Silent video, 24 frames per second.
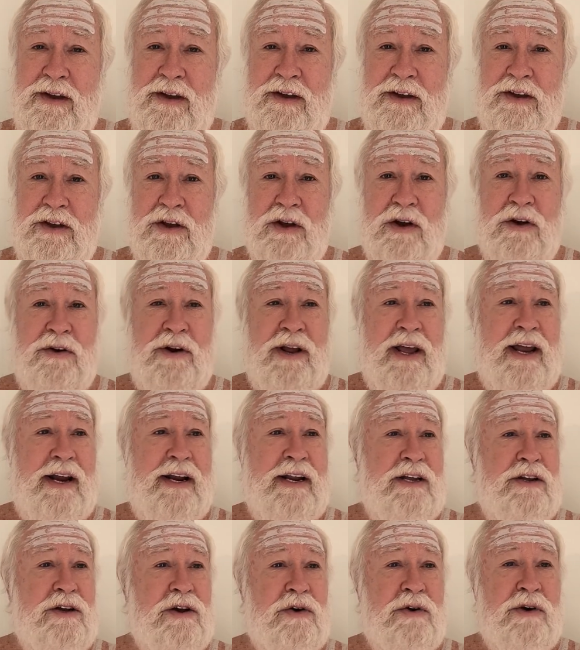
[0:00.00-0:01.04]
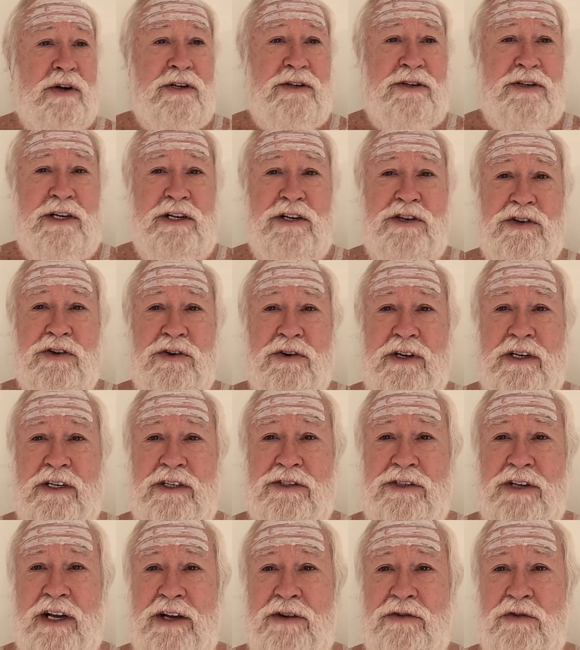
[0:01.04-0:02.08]
You go to any yoga teacher and you
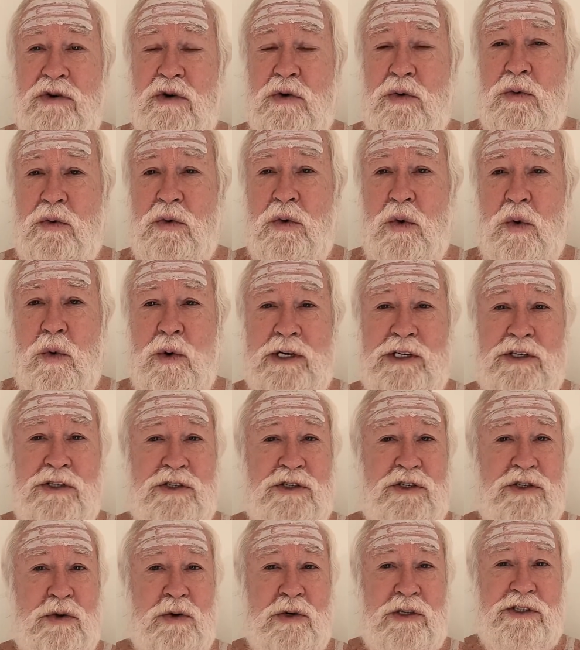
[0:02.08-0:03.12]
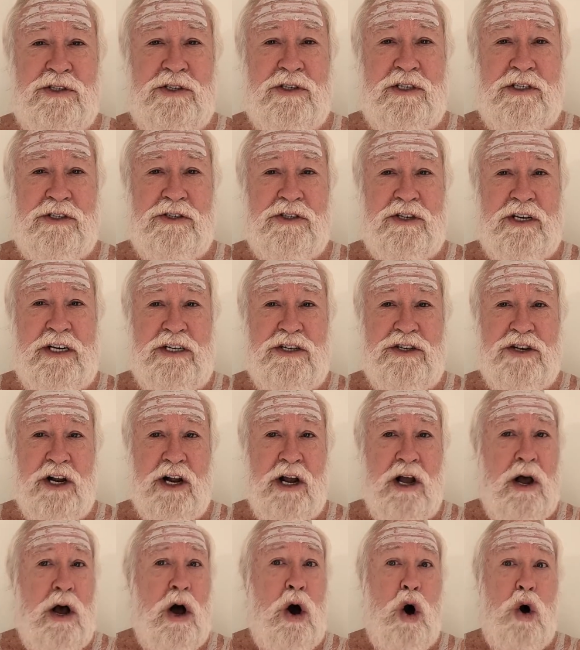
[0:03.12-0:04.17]
say, well, what's the source of this
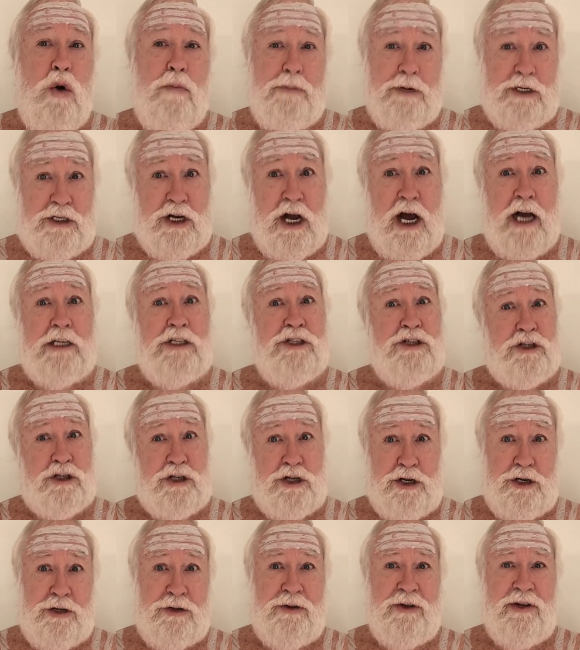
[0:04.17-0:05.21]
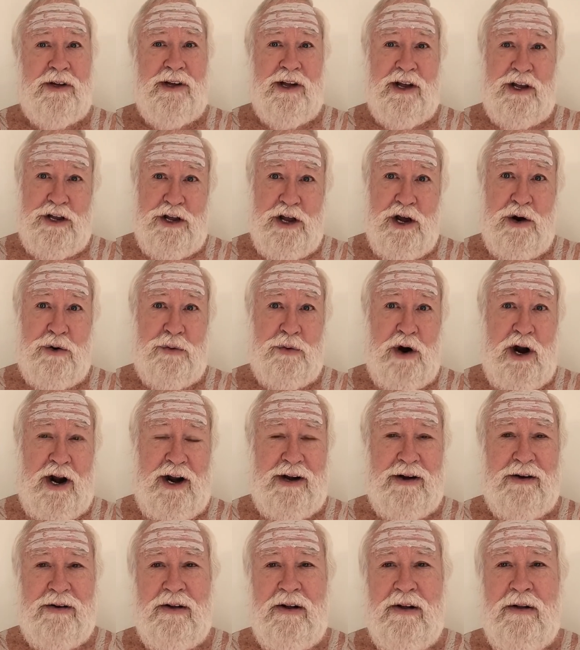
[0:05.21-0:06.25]
teaching? Oh, Patanjali. Yeah,
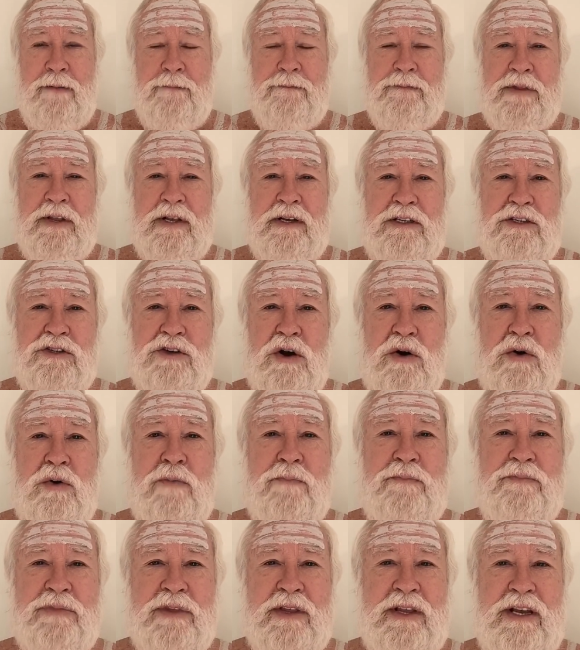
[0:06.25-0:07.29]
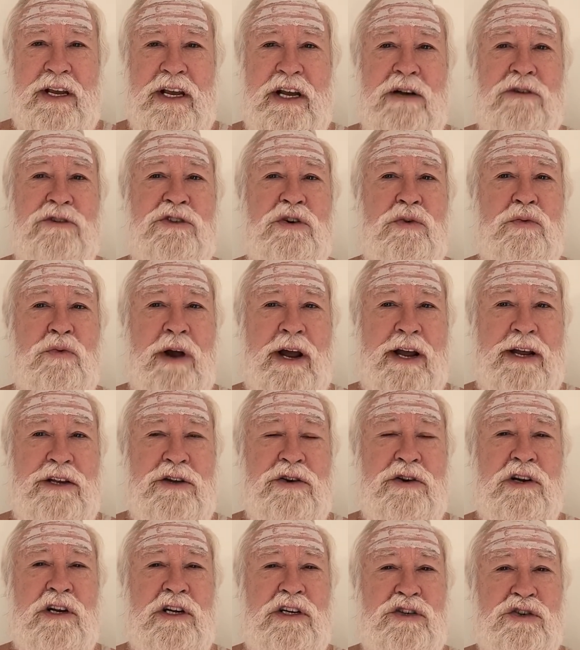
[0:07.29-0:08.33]
right. So here's a way
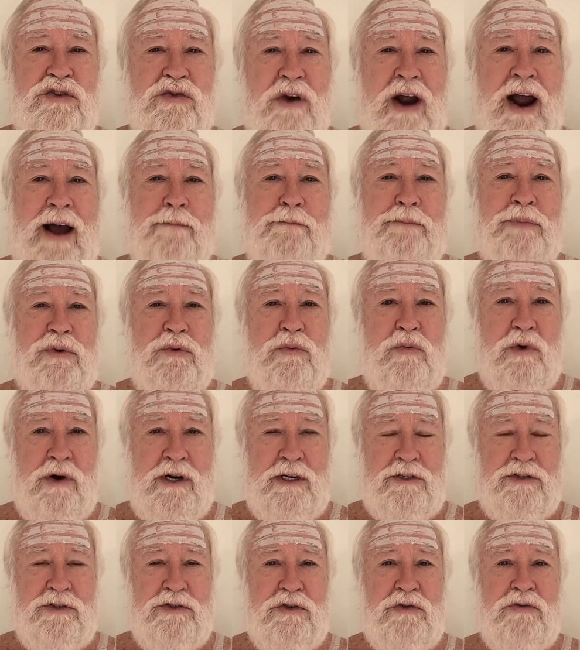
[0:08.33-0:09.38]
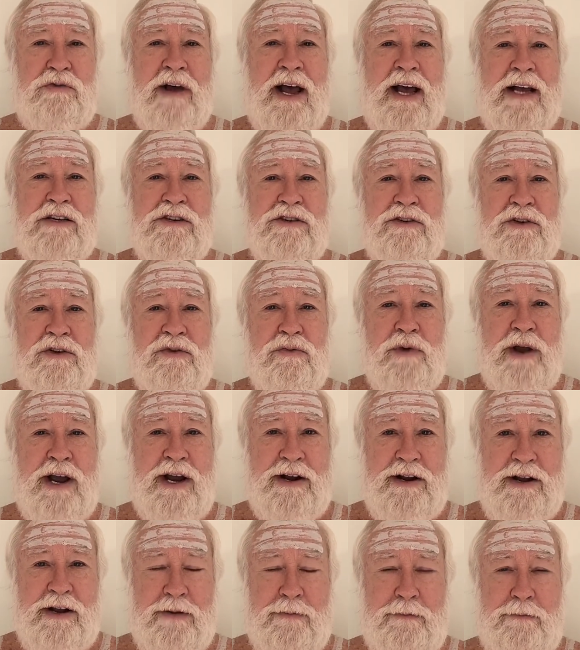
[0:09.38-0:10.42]
you can trap the ones who've actually
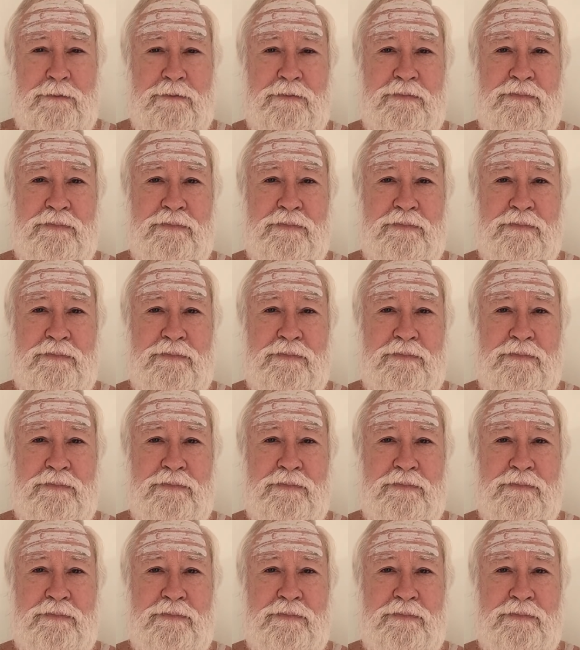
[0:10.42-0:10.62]
read him.